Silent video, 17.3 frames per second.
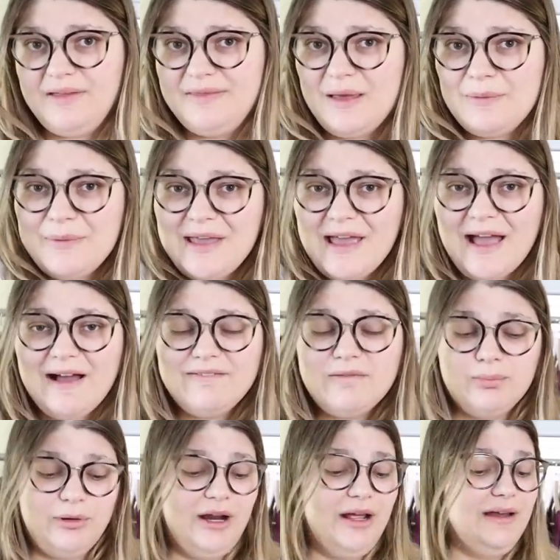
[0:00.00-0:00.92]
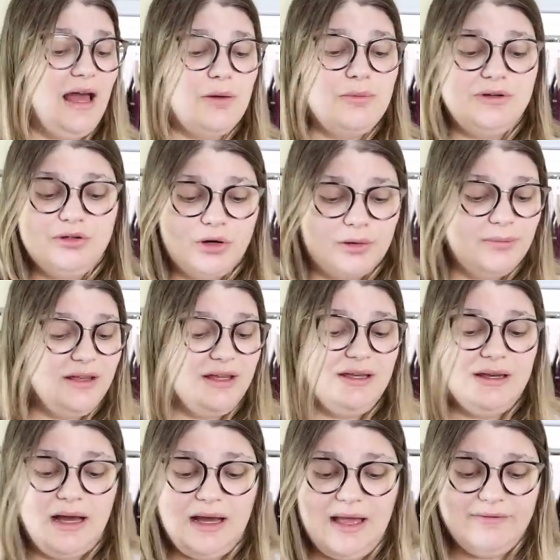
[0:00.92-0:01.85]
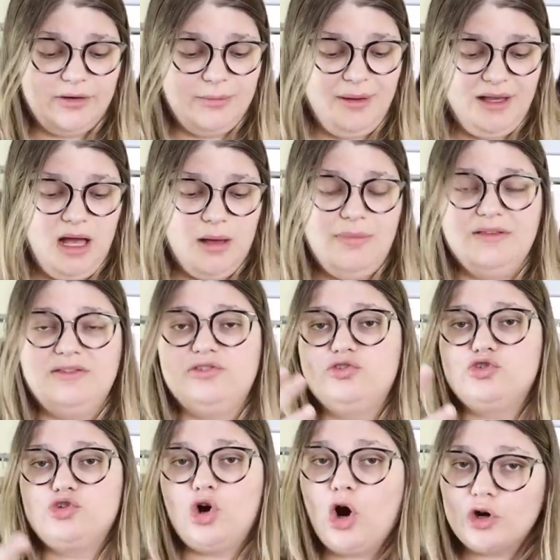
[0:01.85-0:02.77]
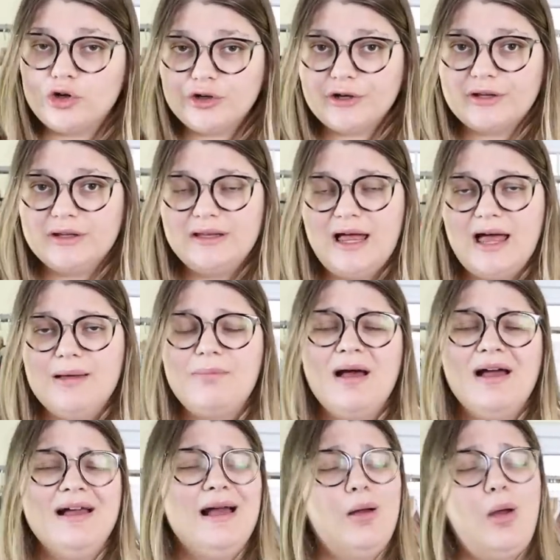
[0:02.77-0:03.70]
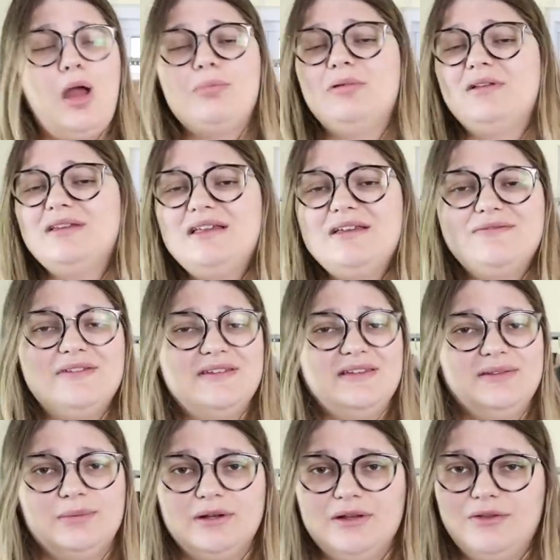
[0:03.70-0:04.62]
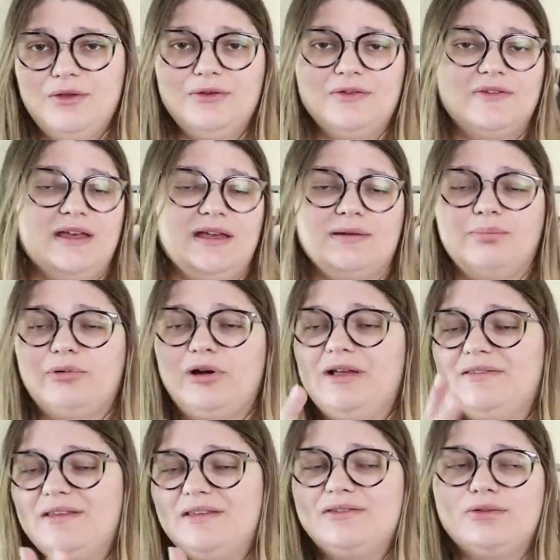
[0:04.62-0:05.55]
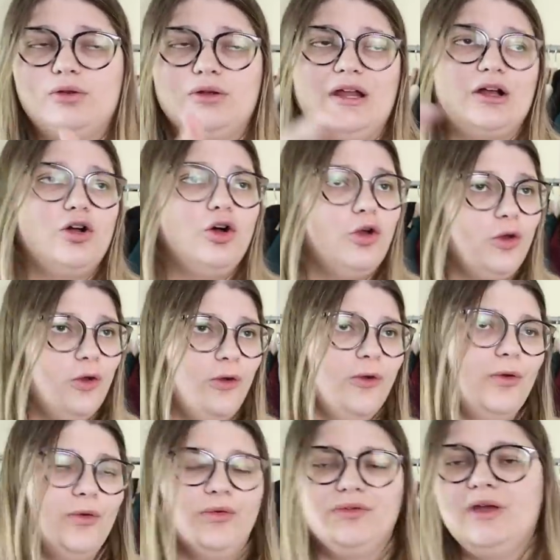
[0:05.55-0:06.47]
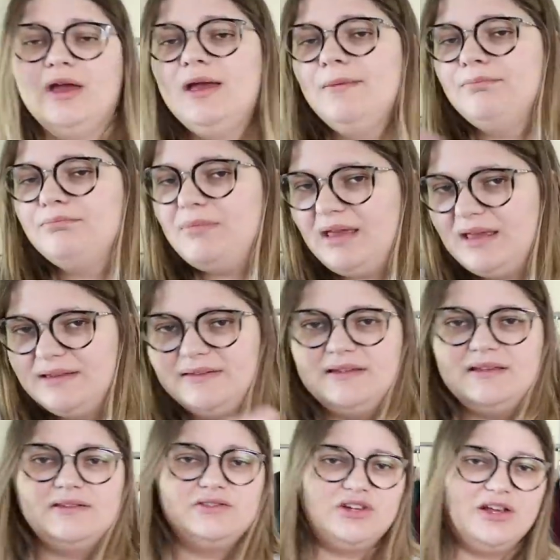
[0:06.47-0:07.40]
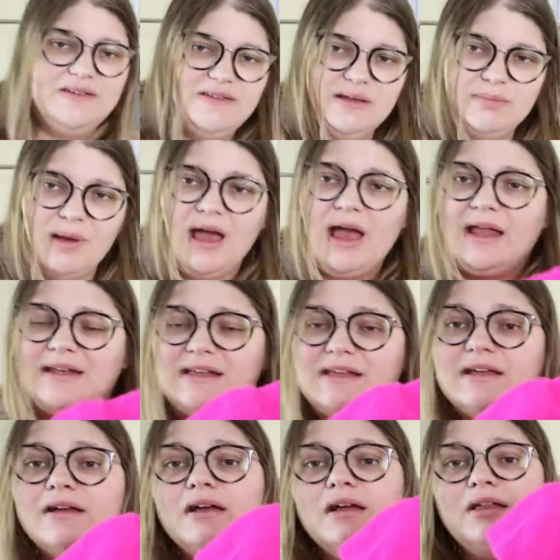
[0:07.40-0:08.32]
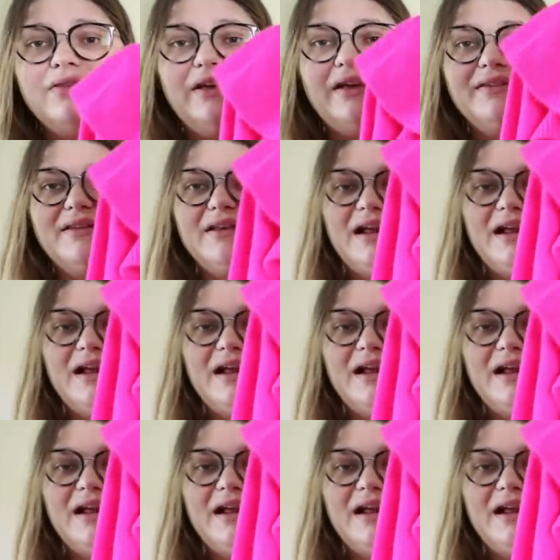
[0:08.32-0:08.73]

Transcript: And then we have a brand I would normally not ever pick up. It's Charter Club. I believe this is one of those like brands that's sold at Kohl's, Macy's, J.C. Penney, things